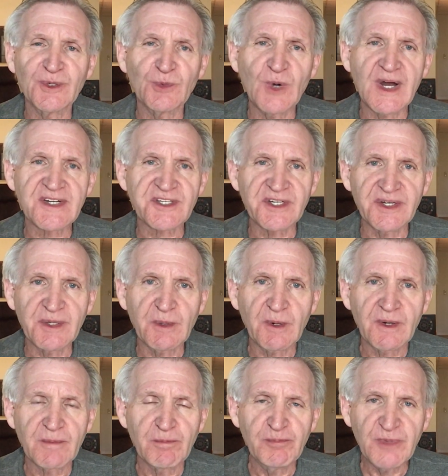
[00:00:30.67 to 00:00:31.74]
watching
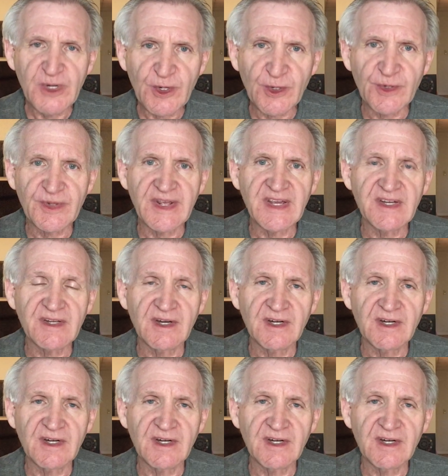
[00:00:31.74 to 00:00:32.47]
Mirror, the